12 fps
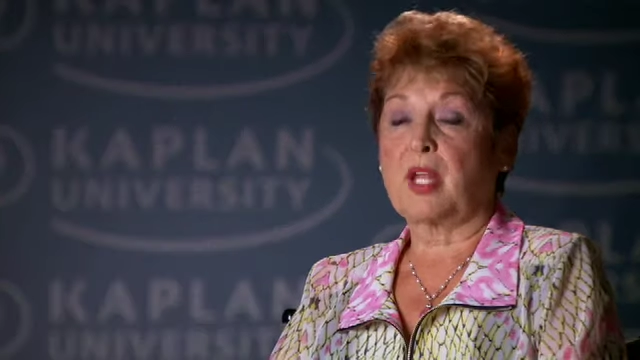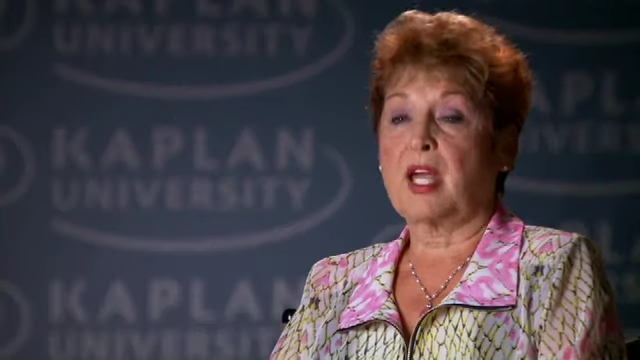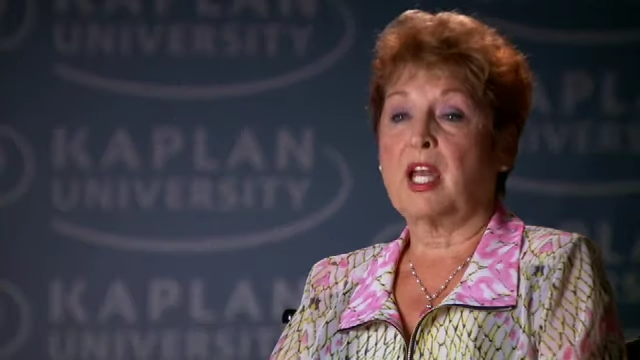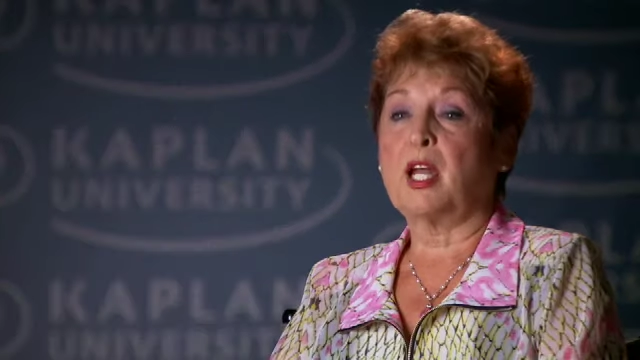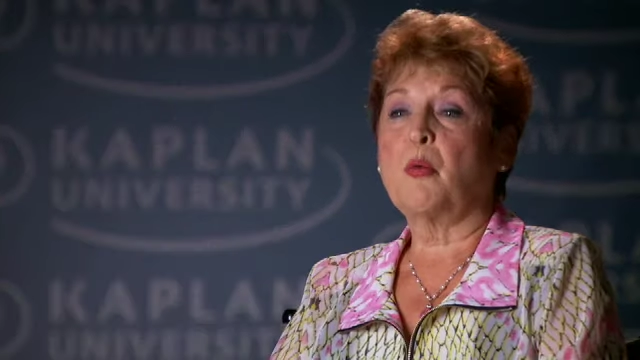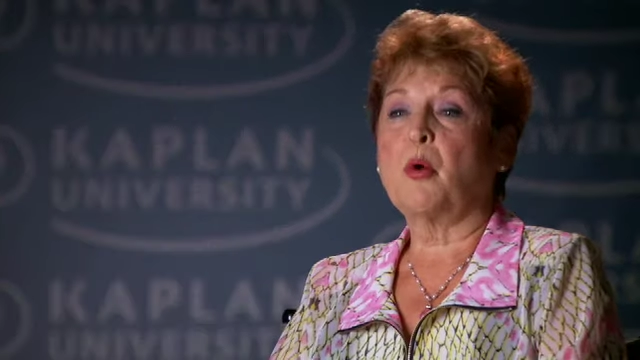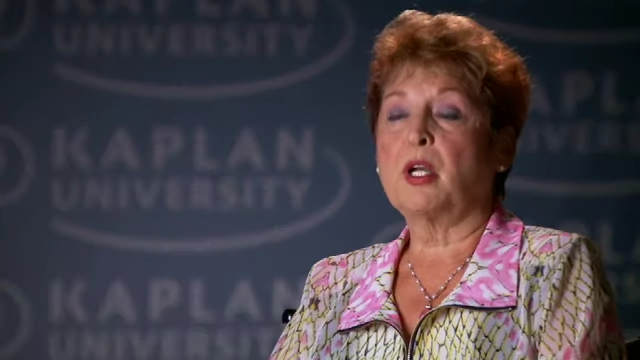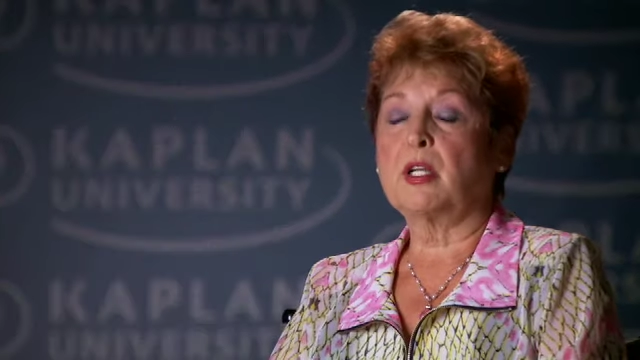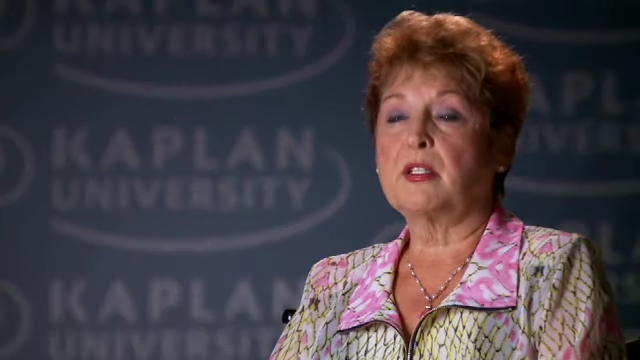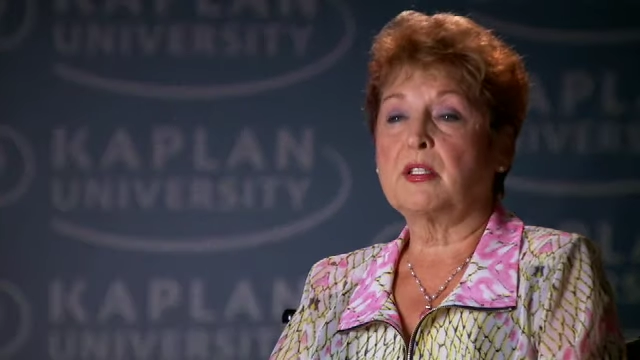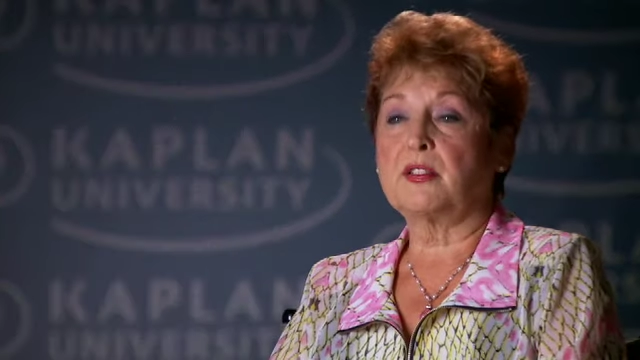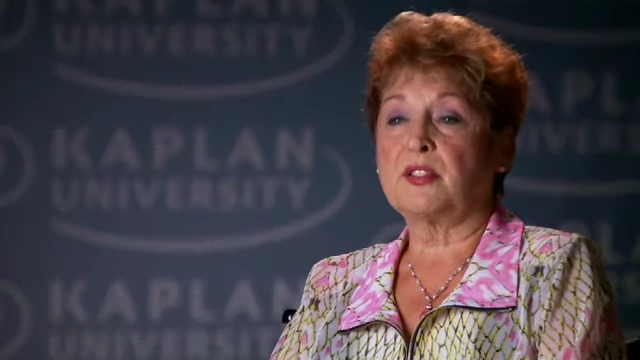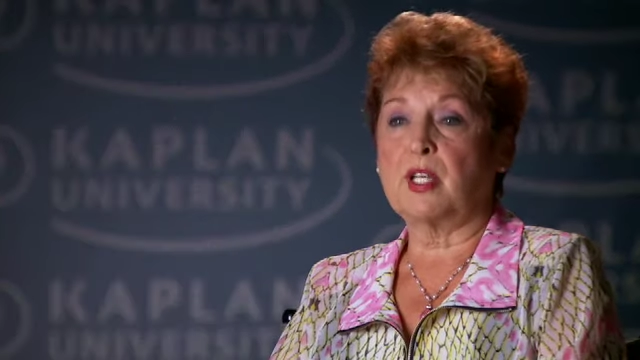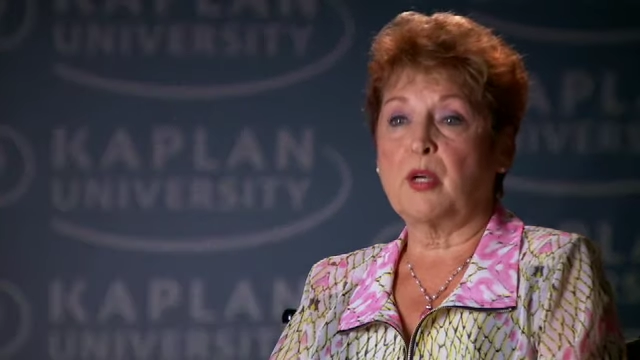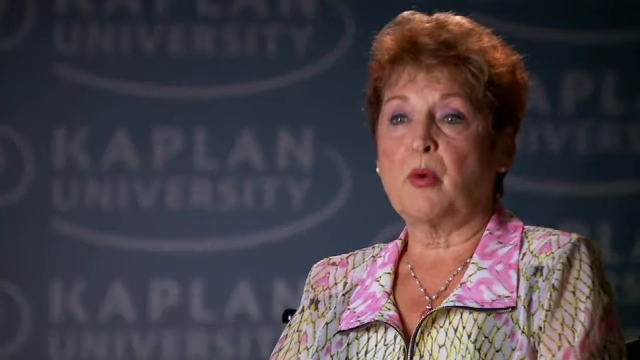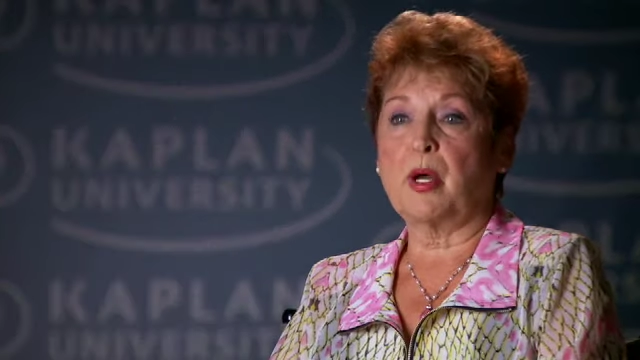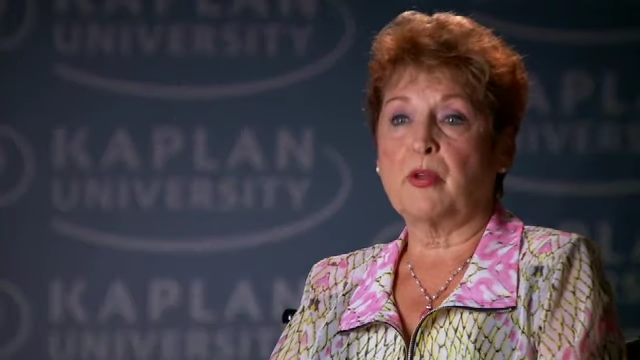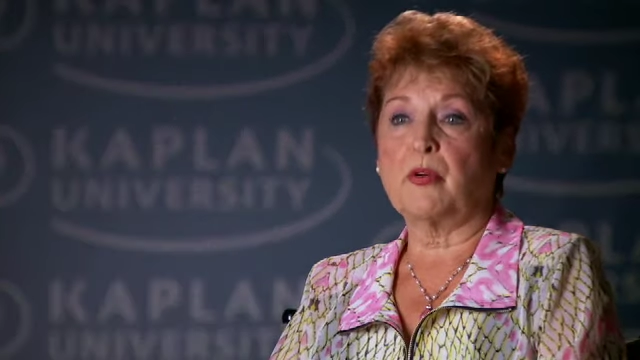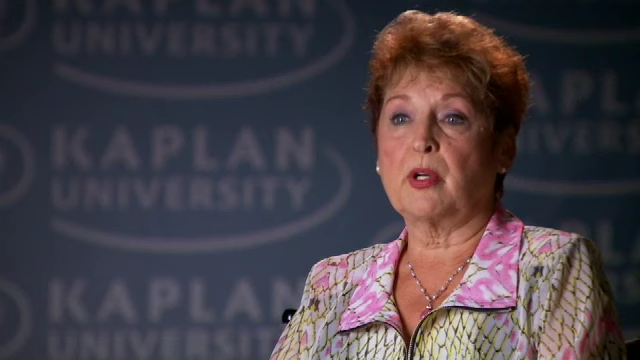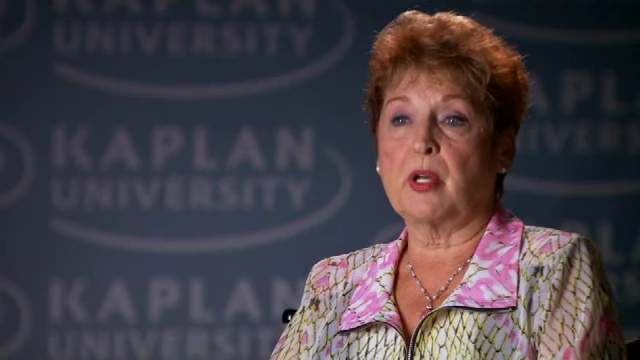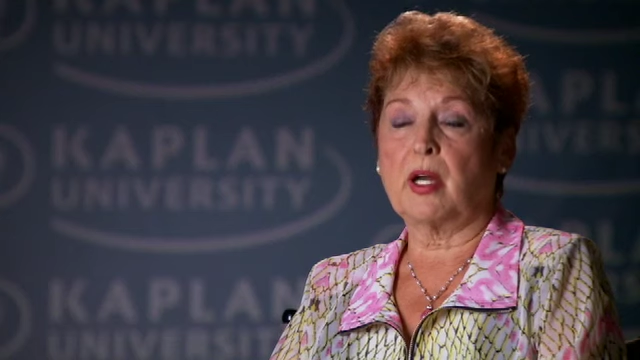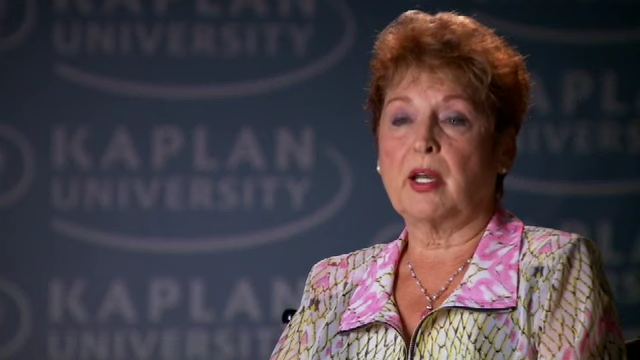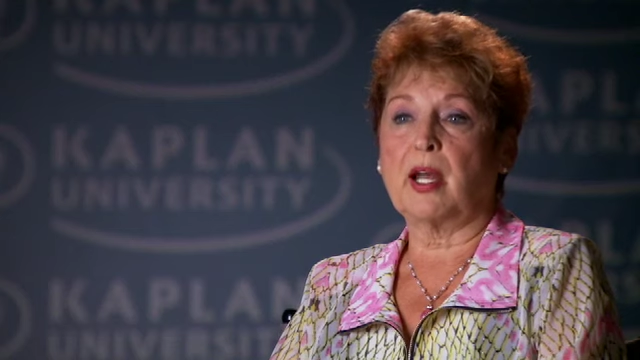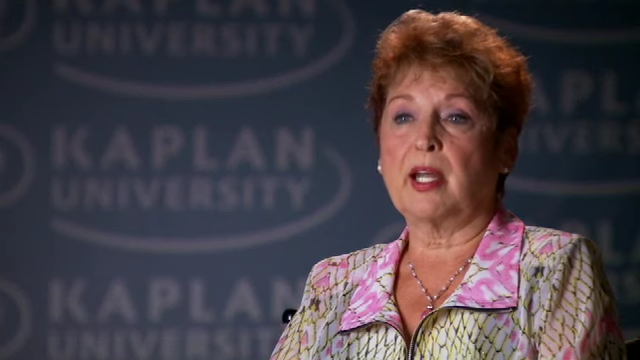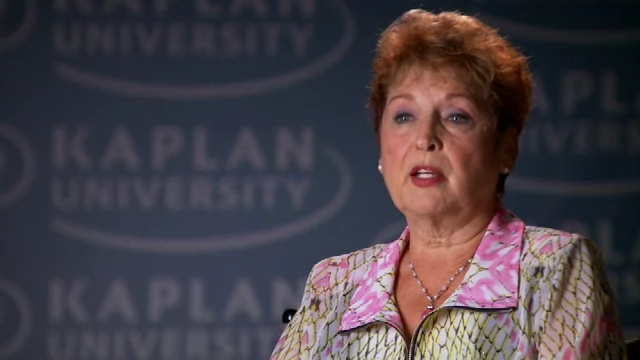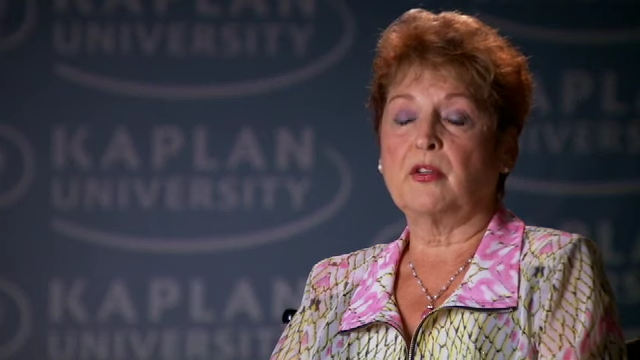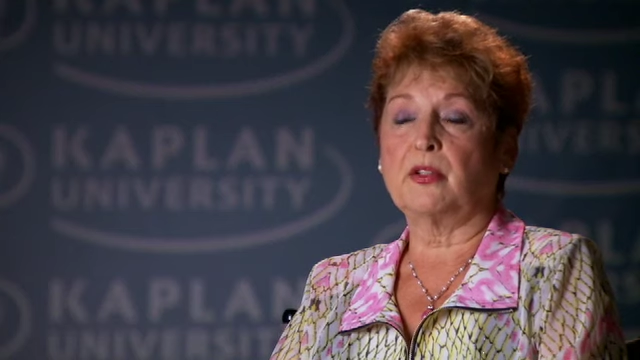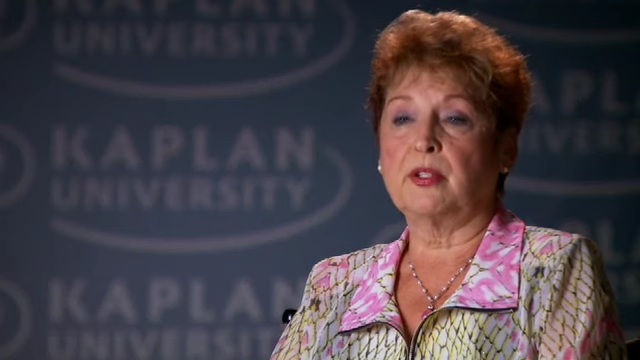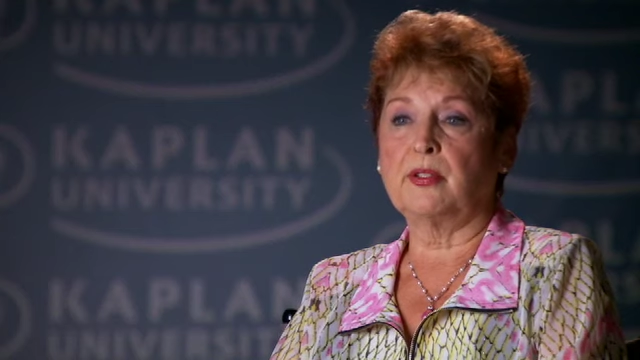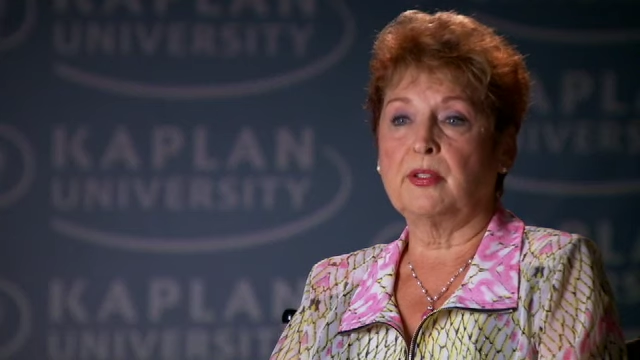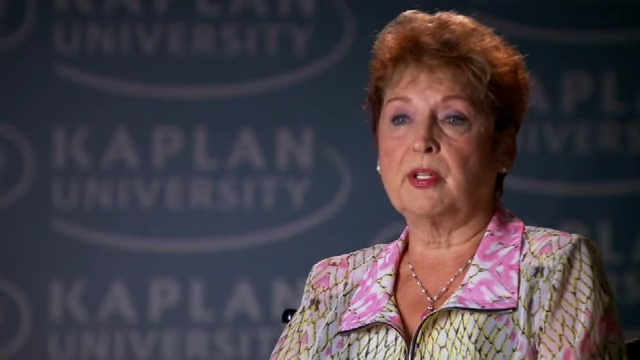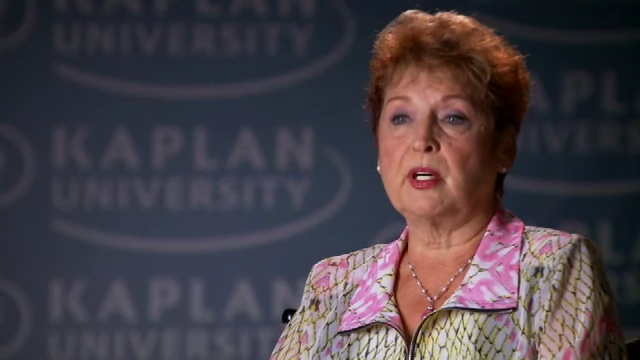and I wanted to see whether or not I could